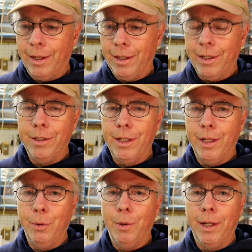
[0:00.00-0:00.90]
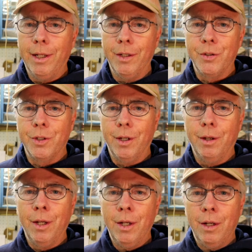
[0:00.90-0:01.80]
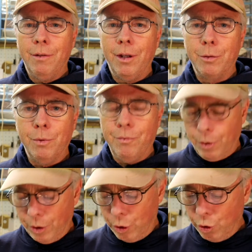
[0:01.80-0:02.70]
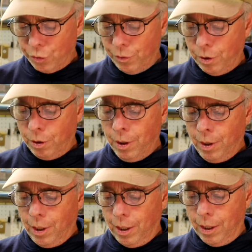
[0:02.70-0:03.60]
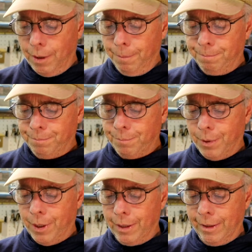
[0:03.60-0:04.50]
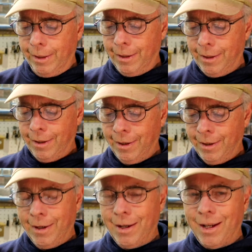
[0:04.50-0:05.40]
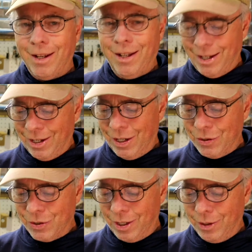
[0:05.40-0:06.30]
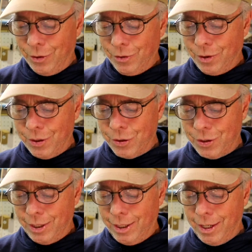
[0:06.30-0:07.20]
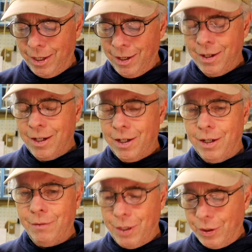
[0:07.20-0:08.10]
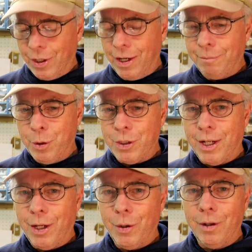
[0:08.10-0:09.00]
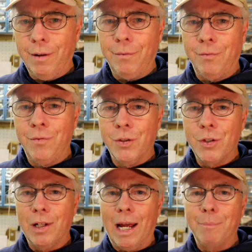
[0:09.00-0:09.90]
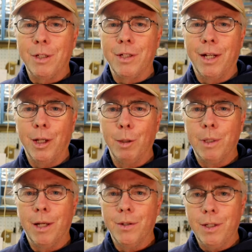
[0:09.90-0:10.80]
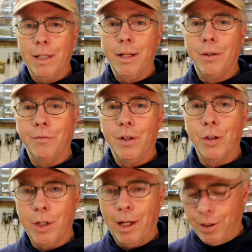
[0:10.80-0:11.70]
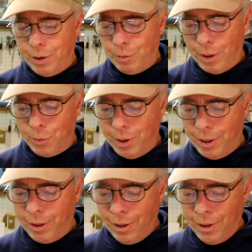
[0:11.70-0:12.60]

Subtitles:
Anyway, it's has been very useful. But as you're going to see, everything that I put together, I've slapped it together because I needed the functionality right away,